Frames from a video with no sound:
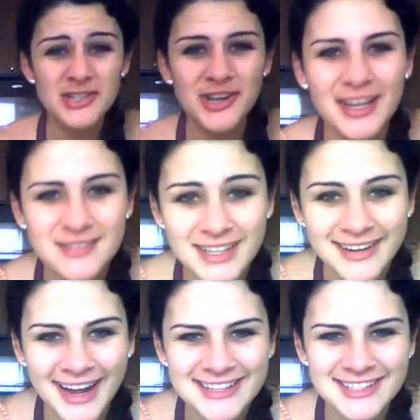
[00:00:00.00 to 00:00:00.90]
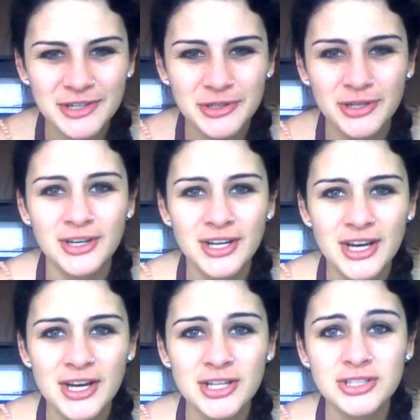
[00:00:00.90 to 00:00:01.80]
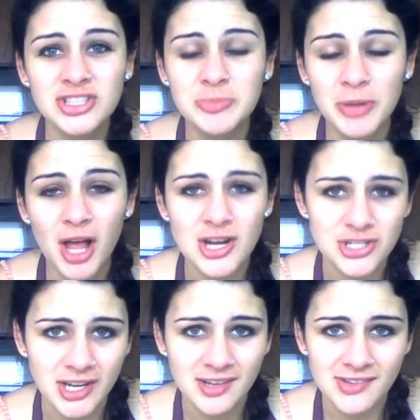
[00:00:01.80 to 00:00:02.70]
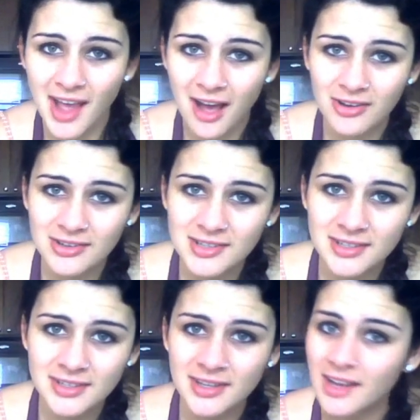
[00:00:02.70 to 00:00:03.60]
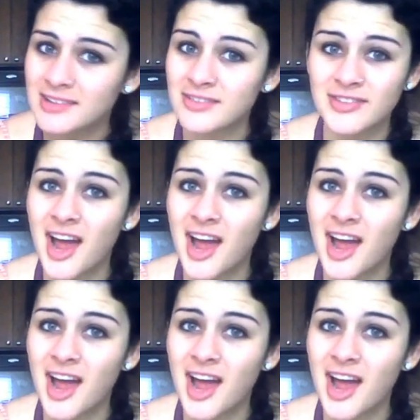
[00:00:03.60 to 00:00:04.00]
Make sure it gives a nice little sploshing sound, because if